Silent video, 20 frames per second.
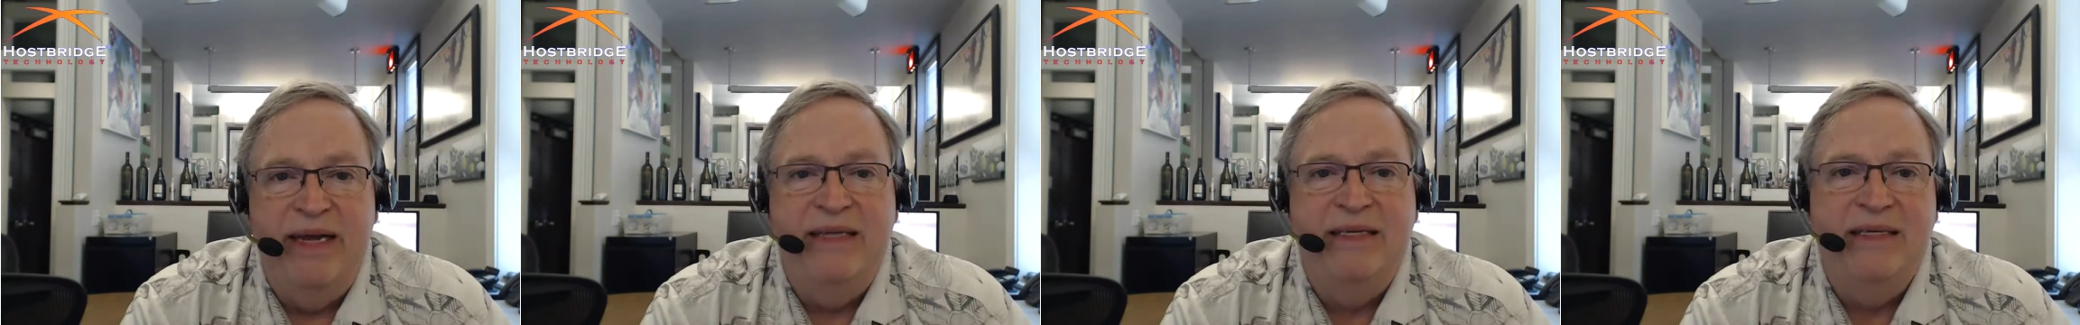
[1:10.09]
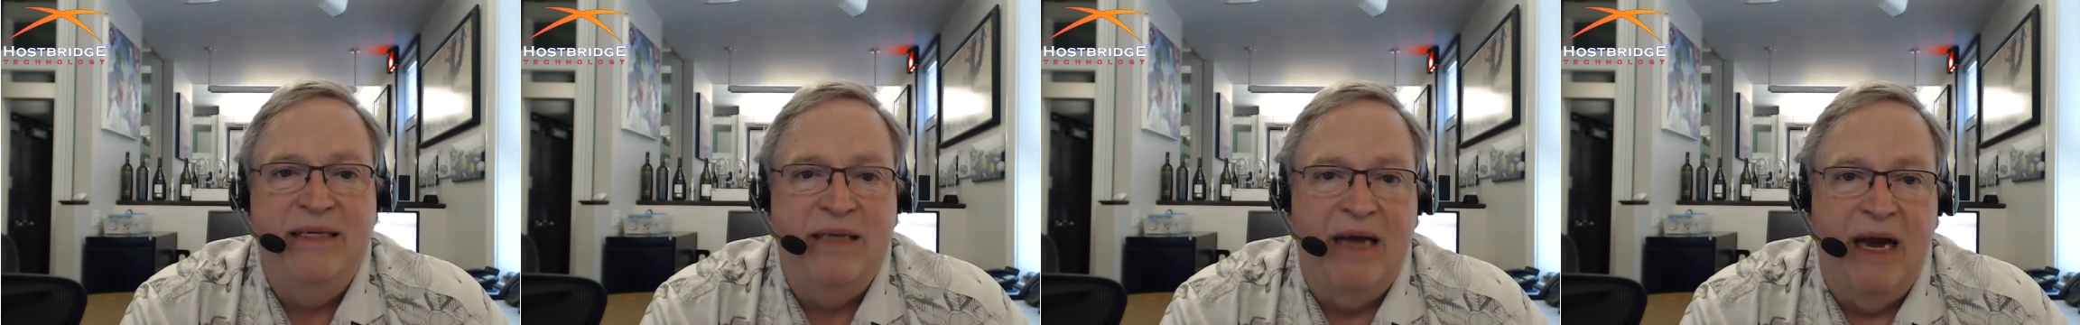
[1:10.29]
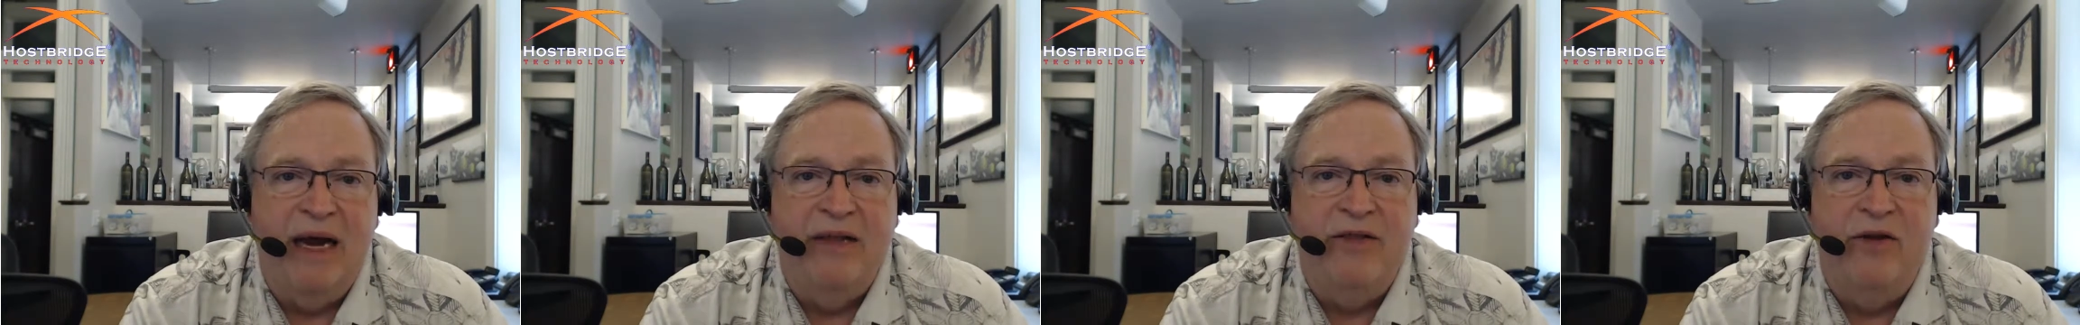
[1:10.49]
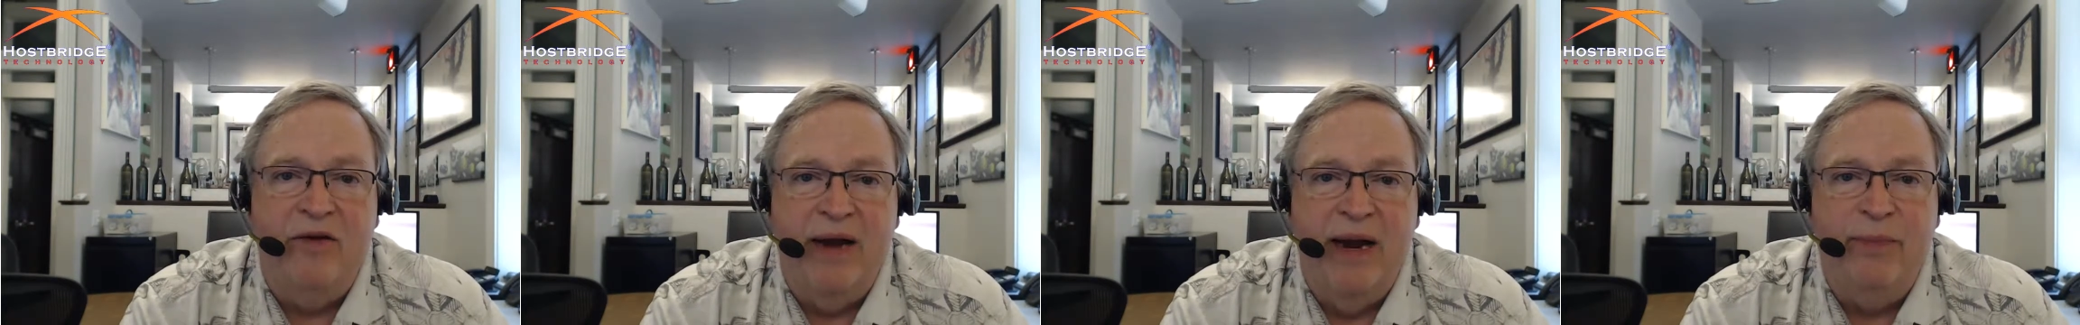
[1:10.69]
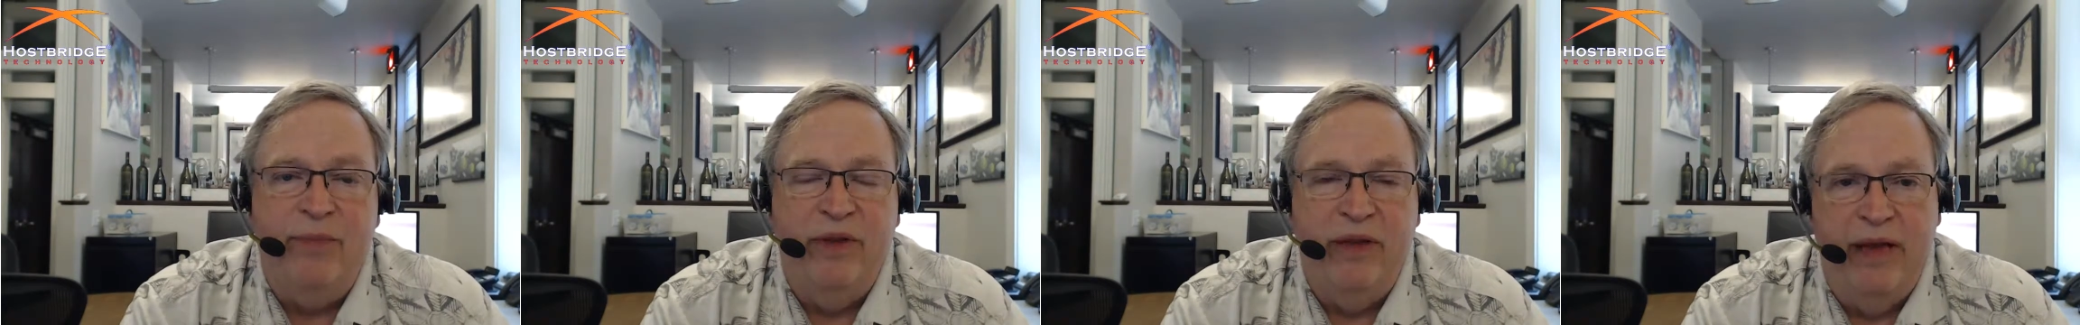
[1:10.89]
inside
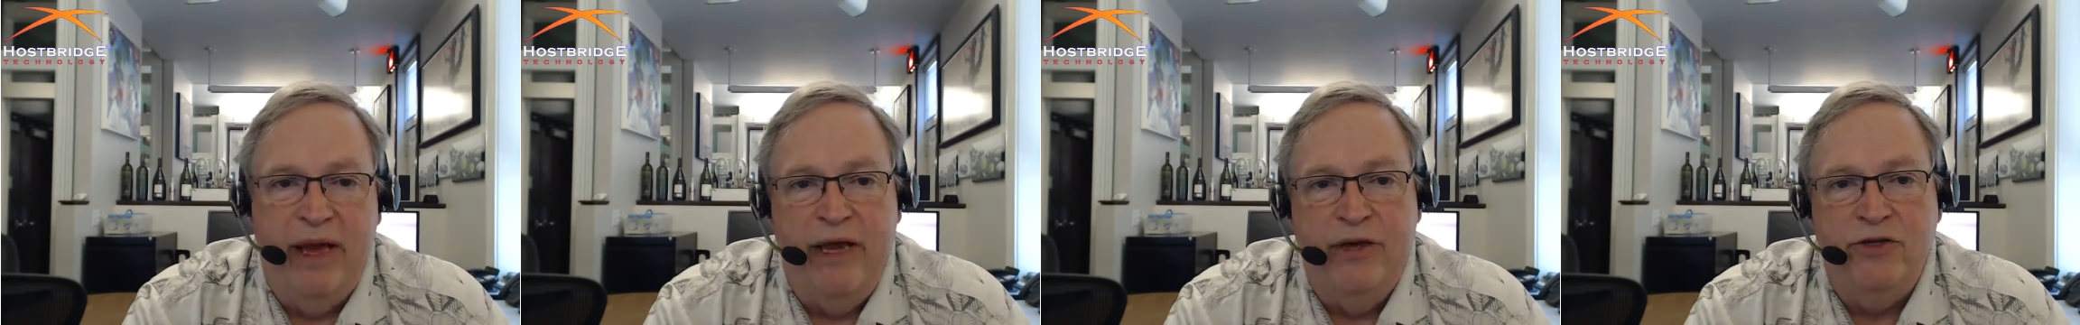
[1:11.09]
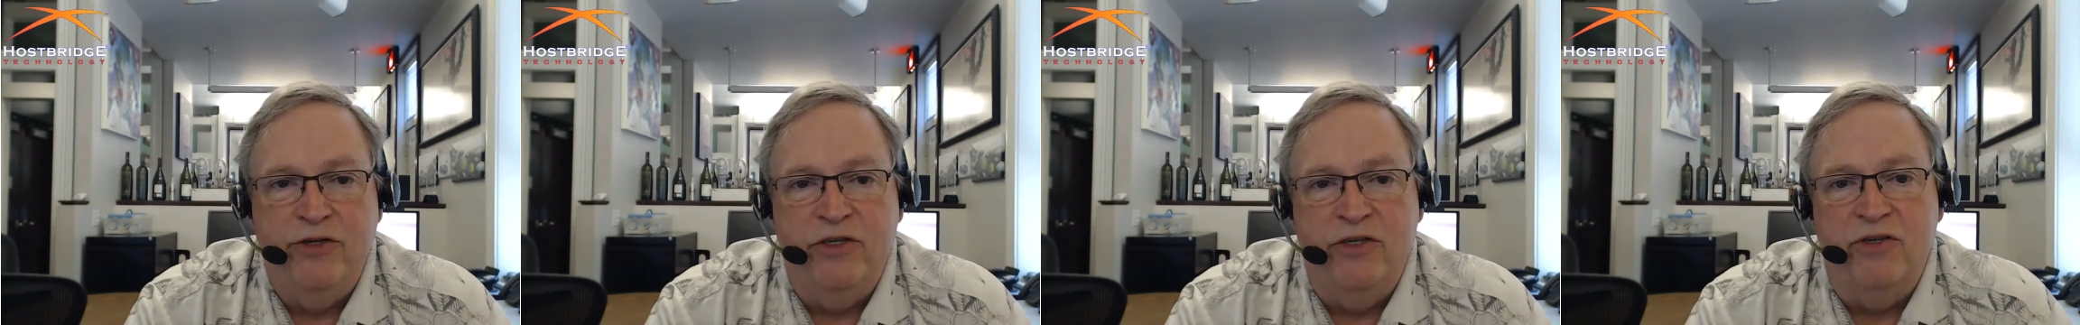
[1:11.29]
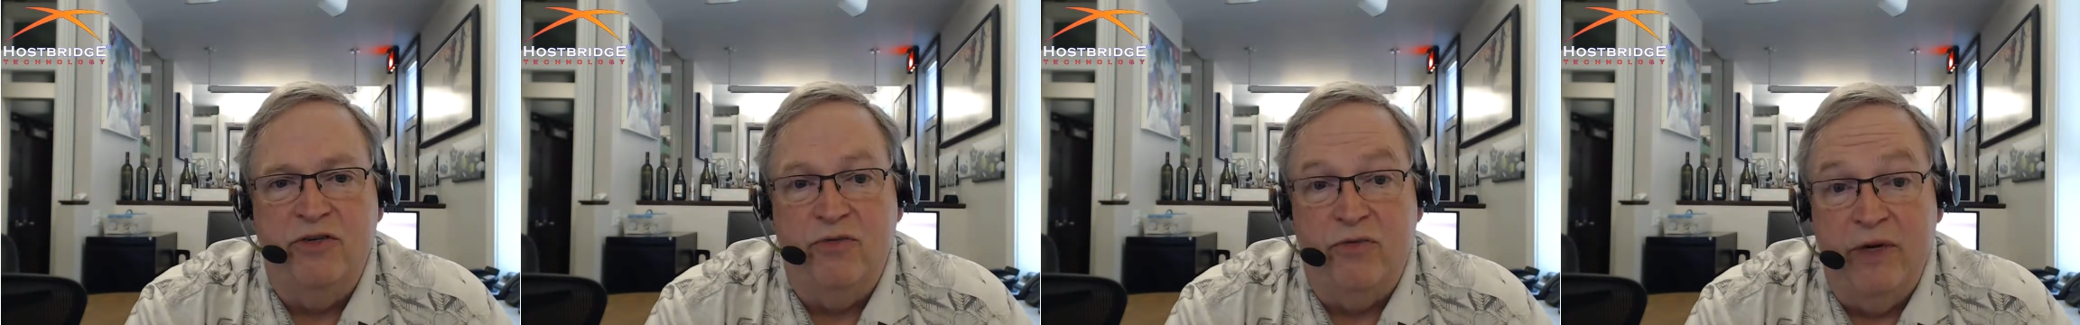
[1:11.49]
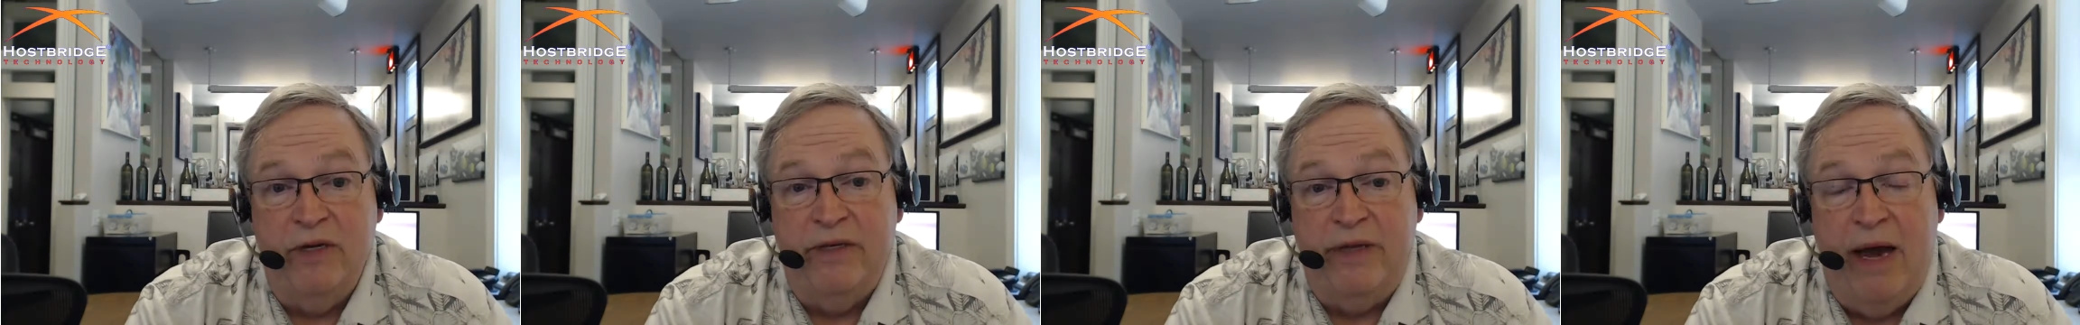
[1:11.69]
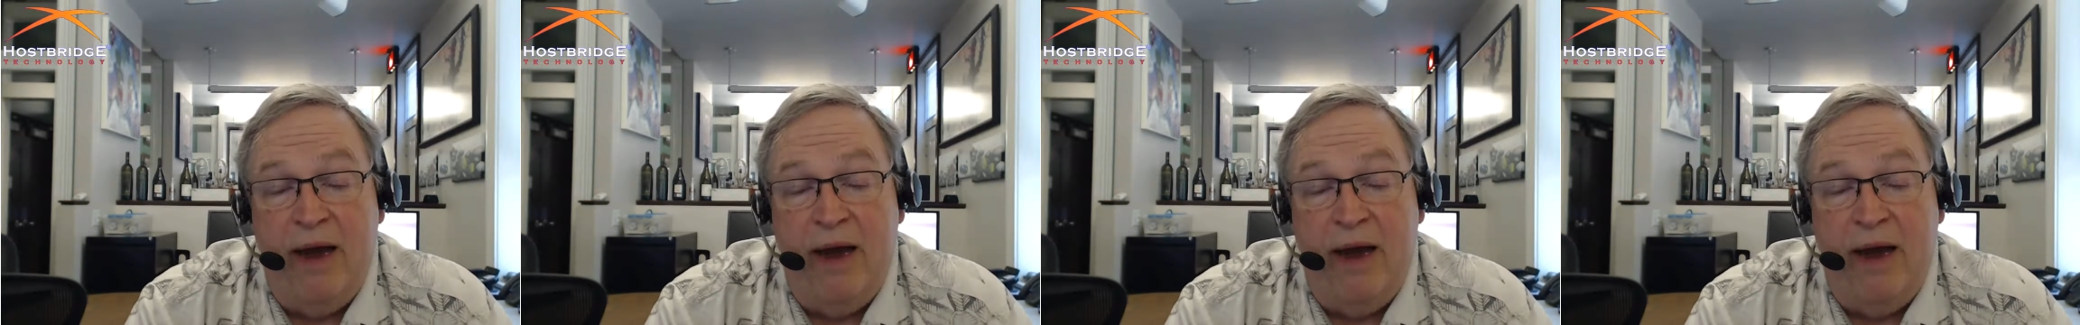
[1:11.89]
their applications real